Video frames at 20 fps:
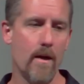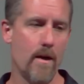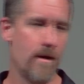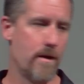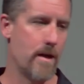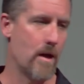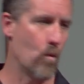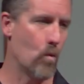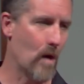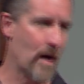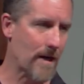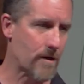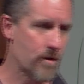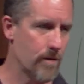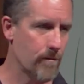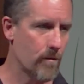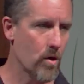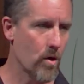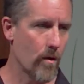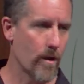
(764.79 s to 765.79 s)
They watch
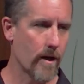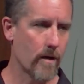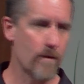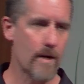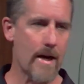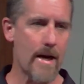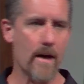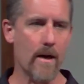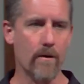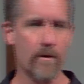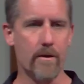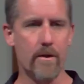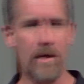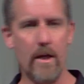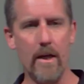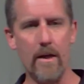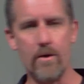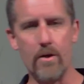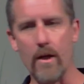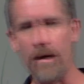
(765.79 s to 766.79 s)
him going around,
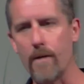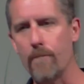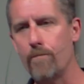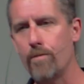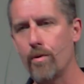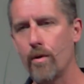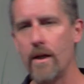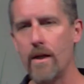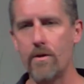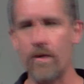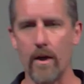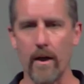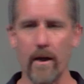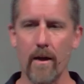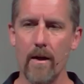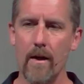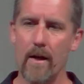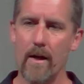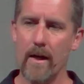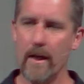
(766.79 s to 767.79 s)
teaching and preaching,
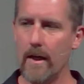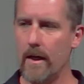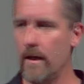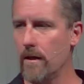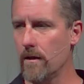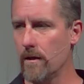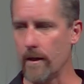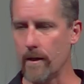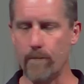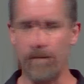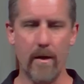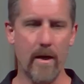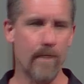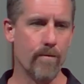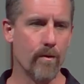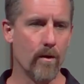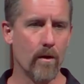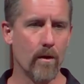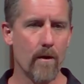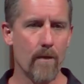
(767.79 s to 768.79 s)
healing
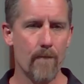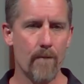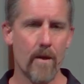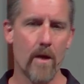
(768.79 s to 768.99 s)
people,